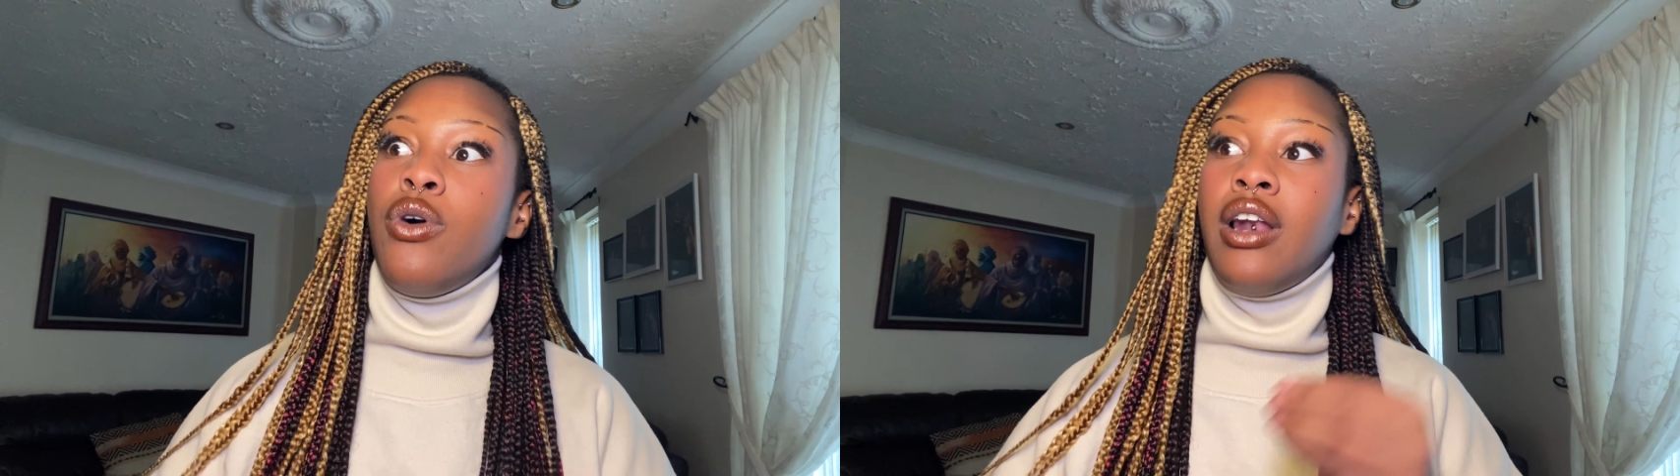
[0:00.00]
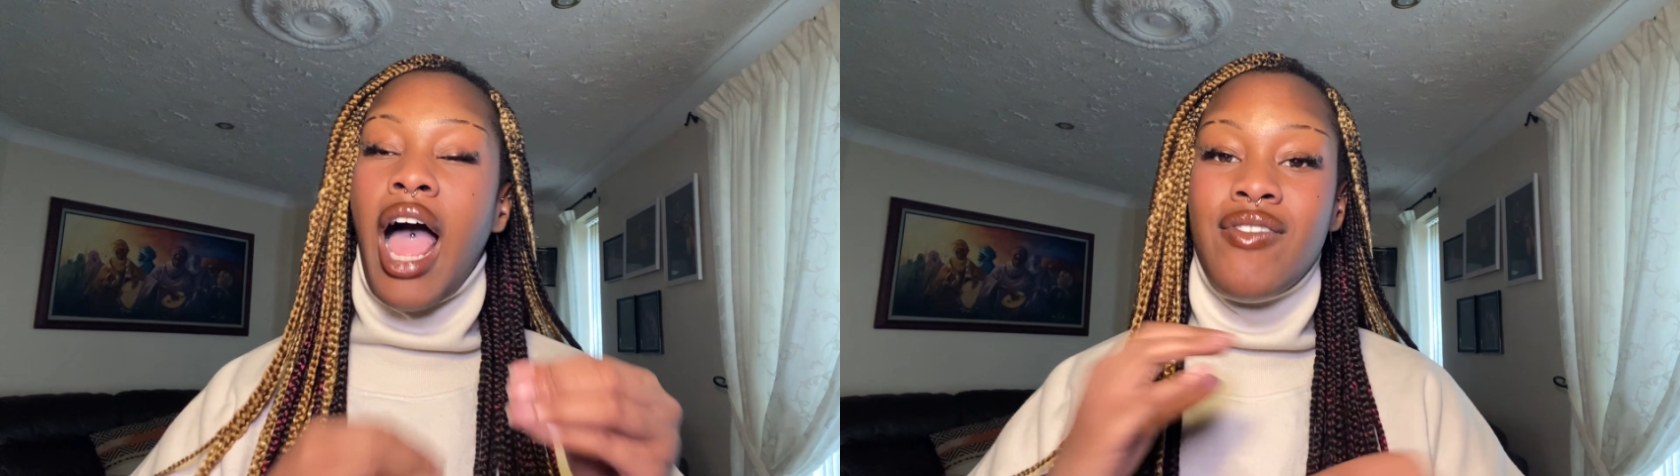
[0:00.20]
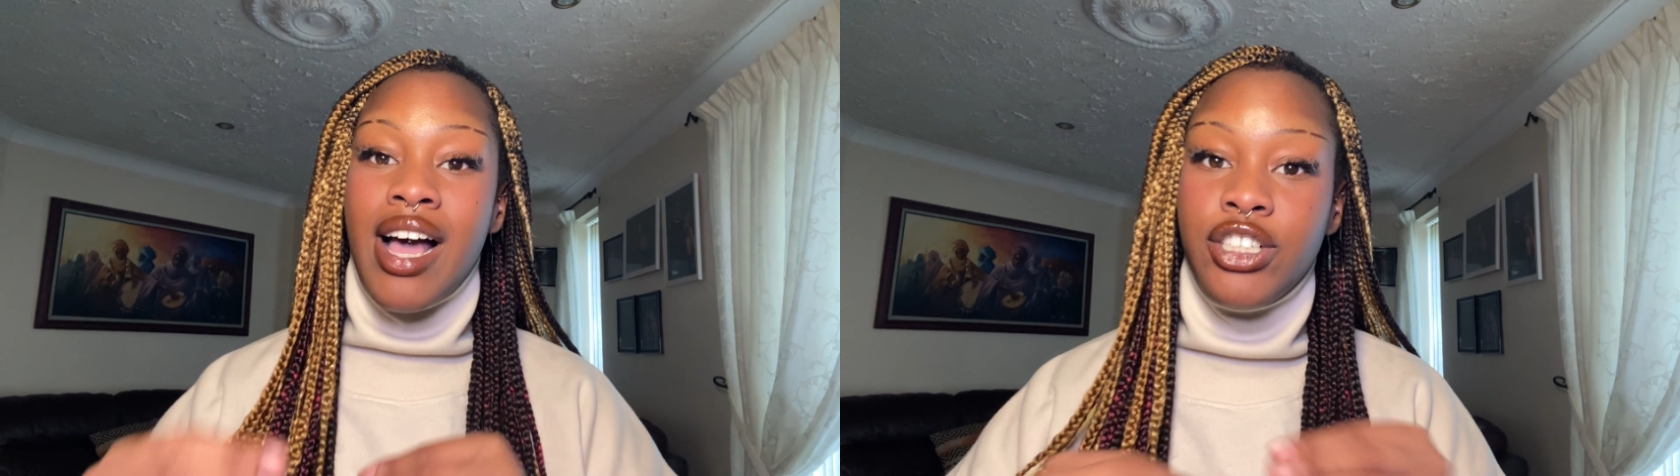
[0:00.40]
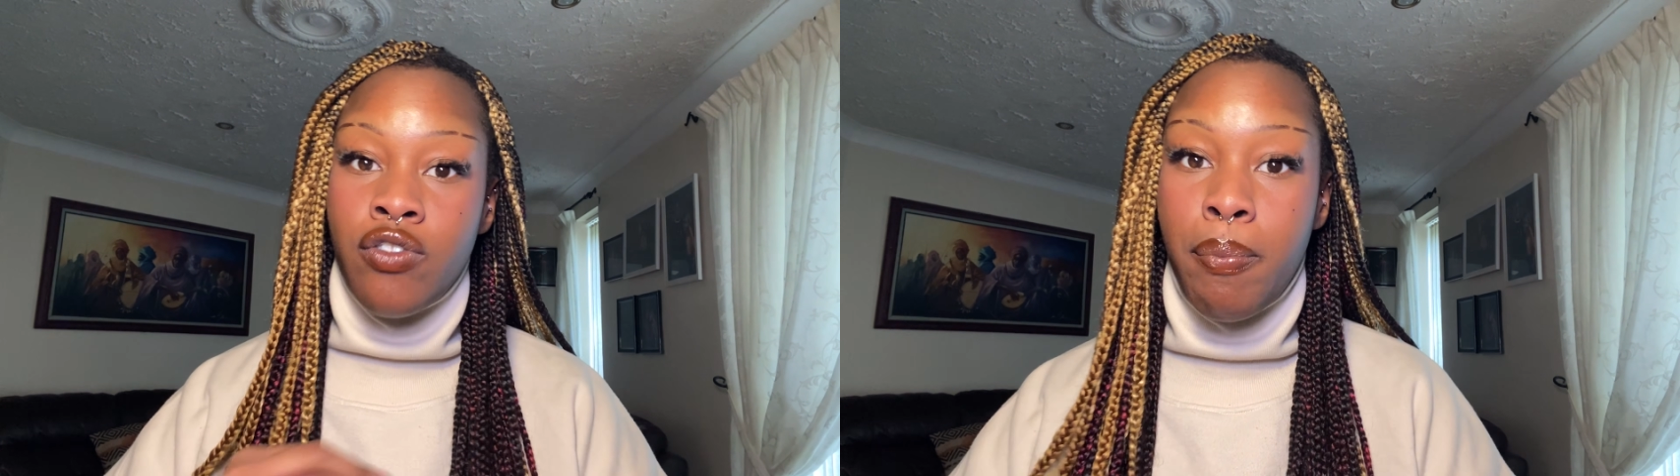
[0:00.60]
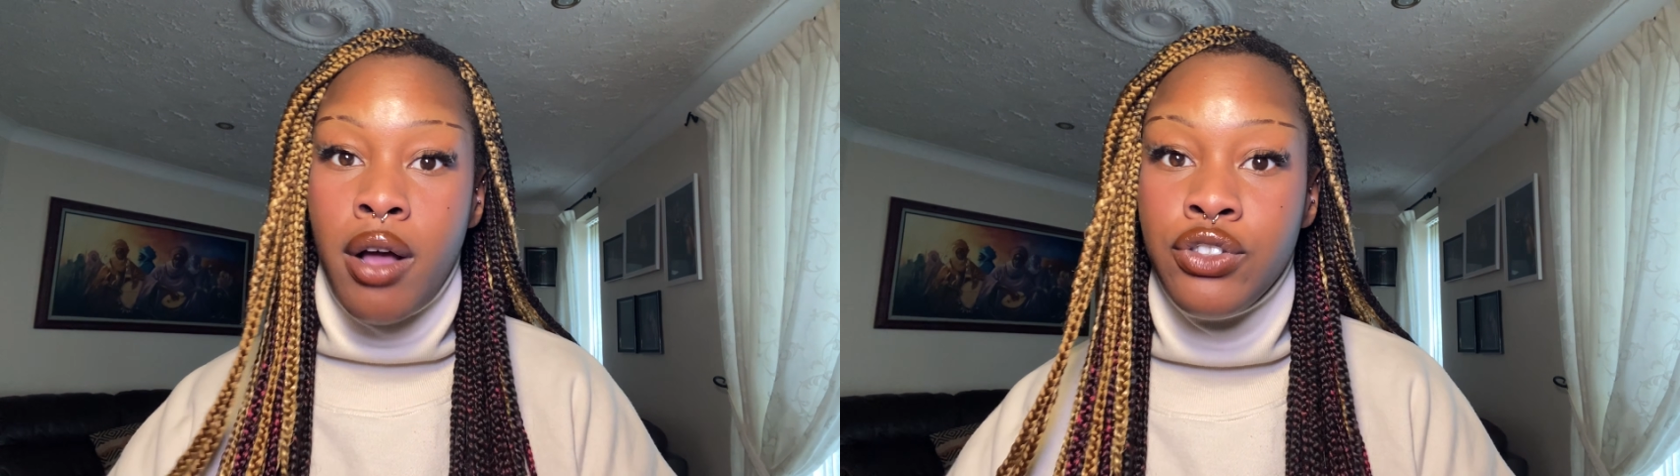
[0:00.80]
live action
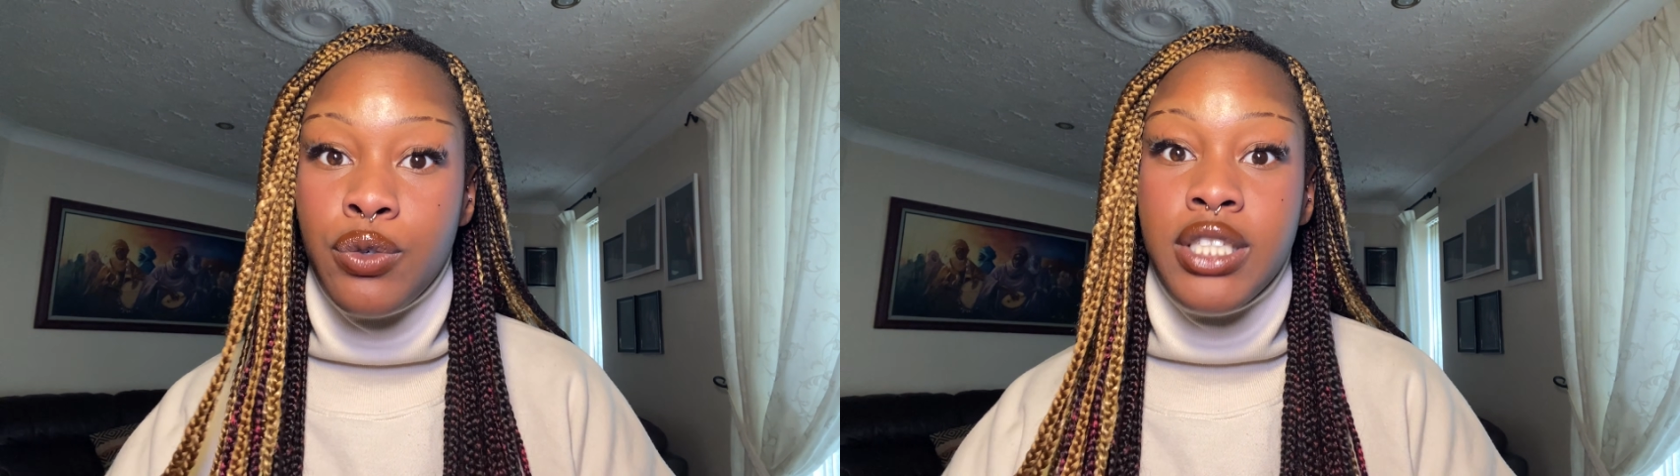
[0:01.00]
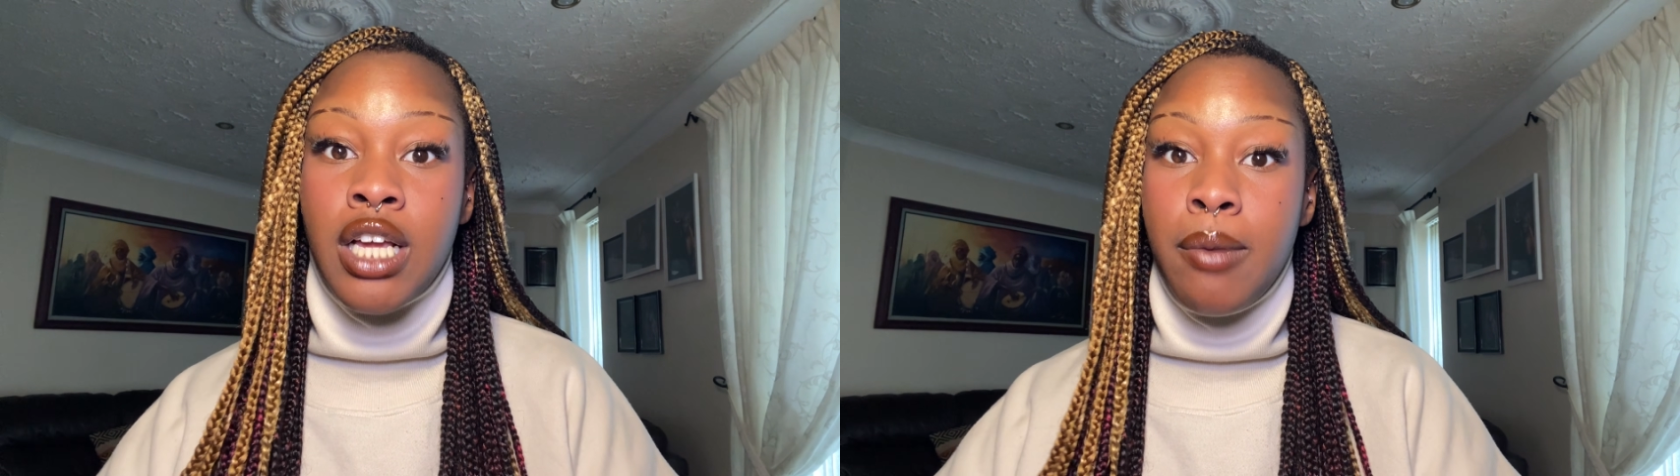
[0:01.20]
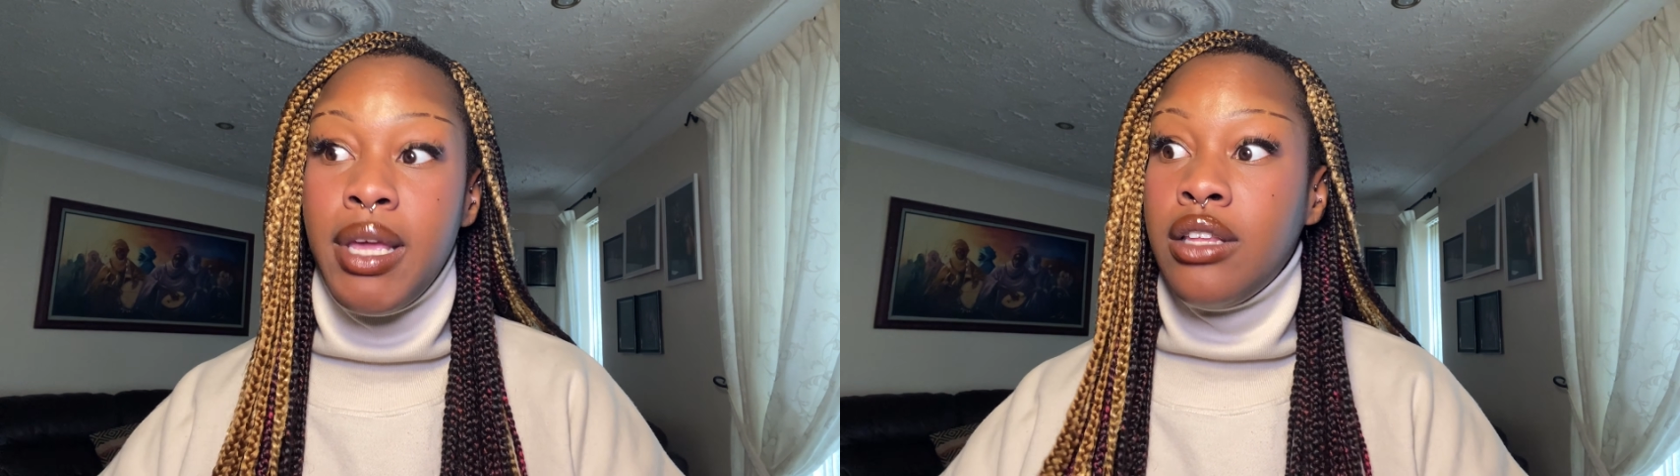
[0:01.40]
Rapunzel is going to be